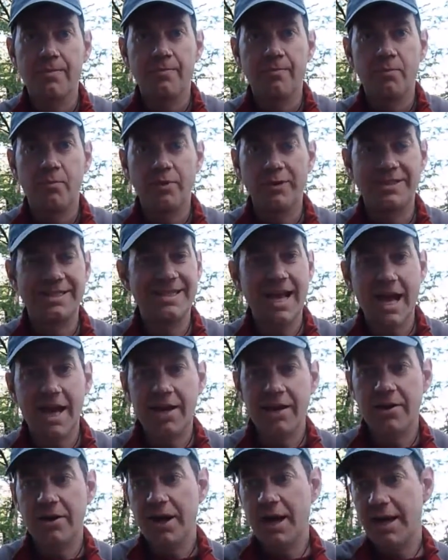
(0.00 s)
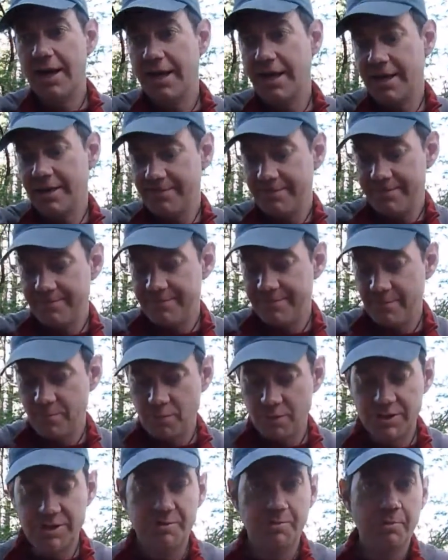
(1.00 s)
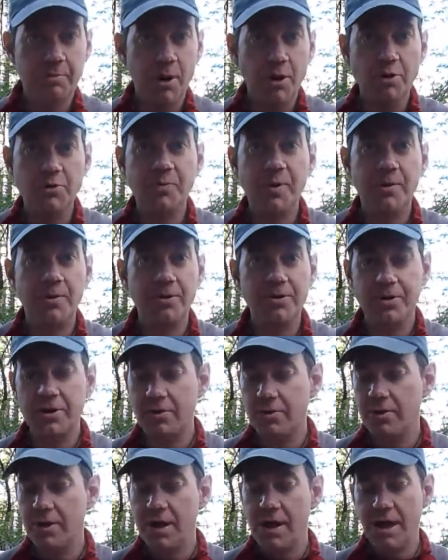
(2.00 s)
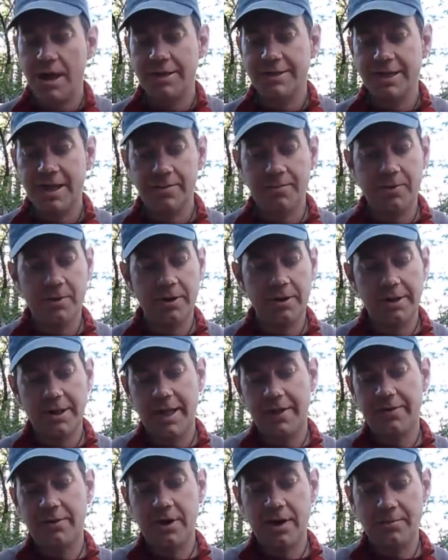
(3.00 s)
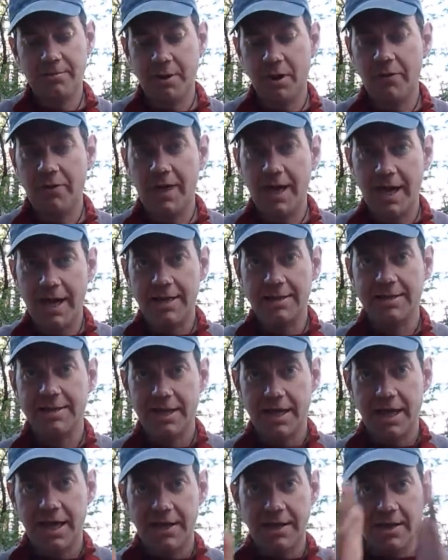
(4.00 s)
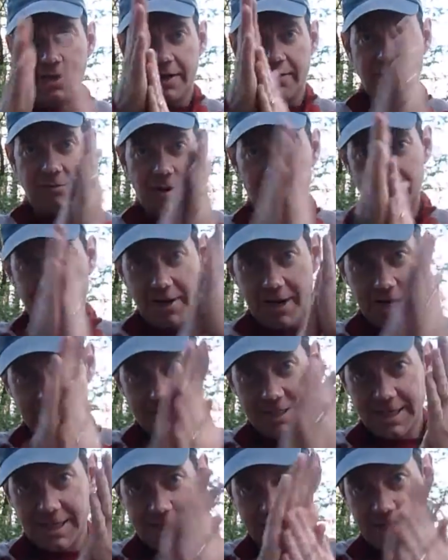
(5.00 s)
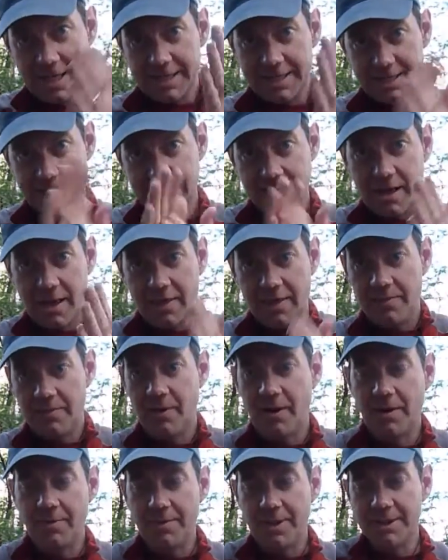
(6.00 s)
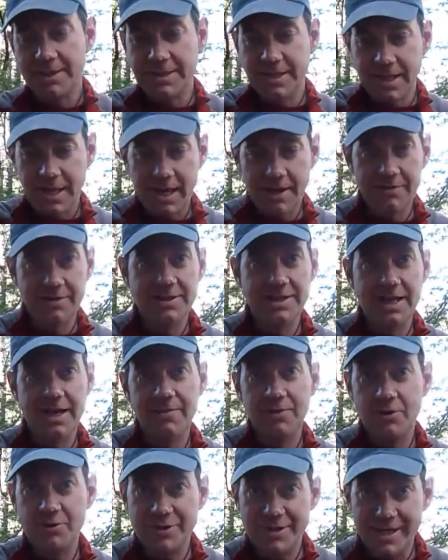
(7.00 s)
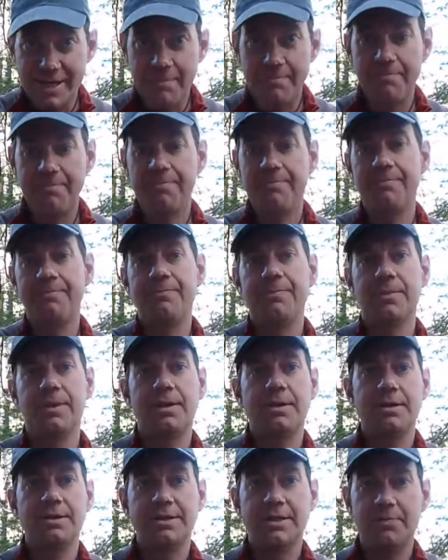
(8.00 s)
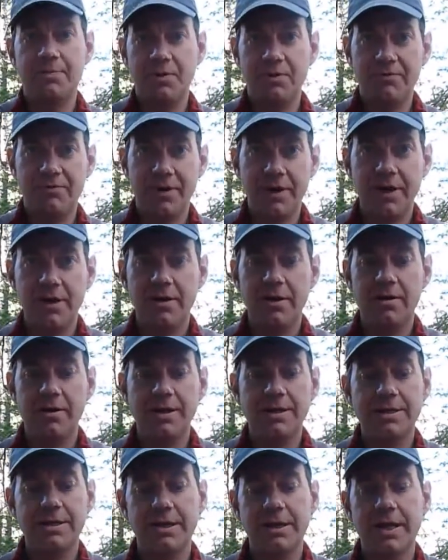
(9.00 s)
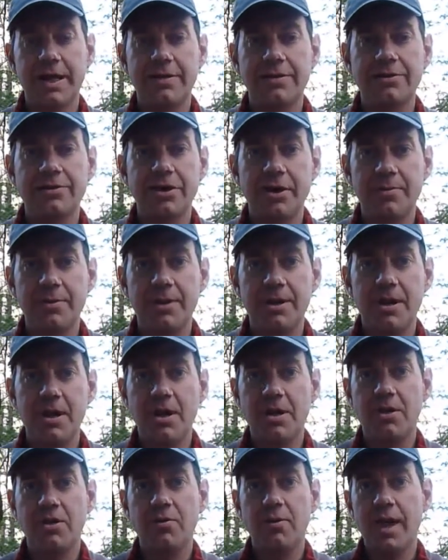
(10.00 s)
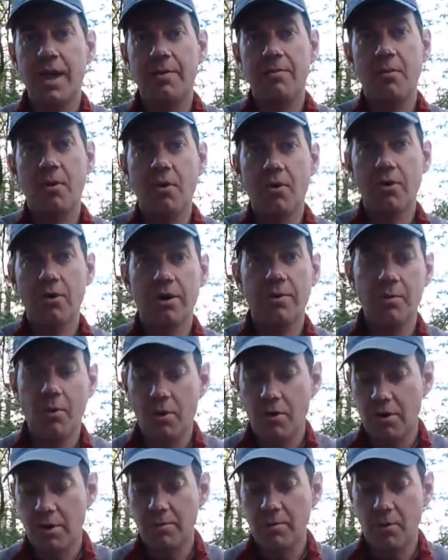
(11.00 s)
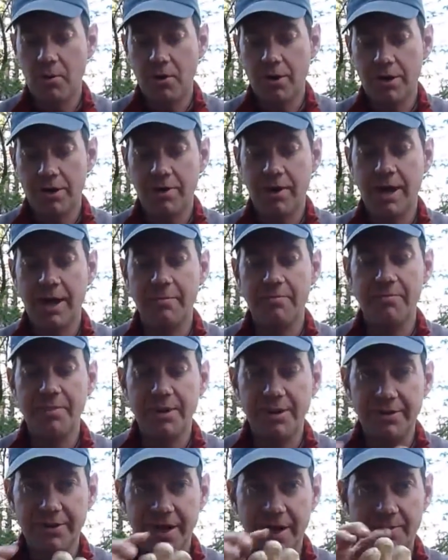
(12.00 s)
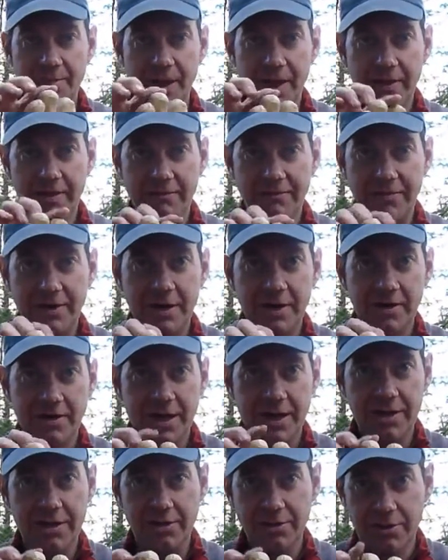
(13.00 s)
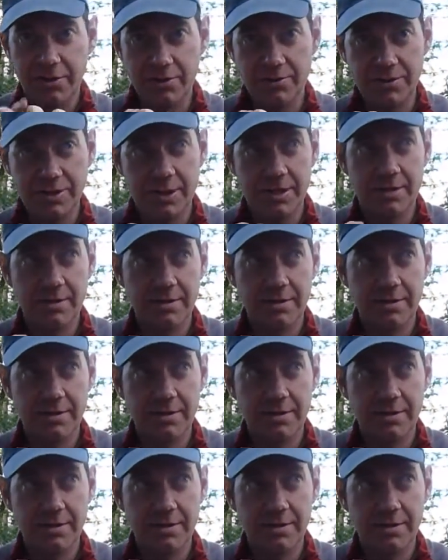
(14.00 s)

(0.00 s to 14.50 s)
What's not a good idea, which most people do, is they put leather on both hands and then they rub their hands like this. The problem is every time you dip your finger into the leather treatment, you get more and more and more, and you get a buildup on the finger that you're using.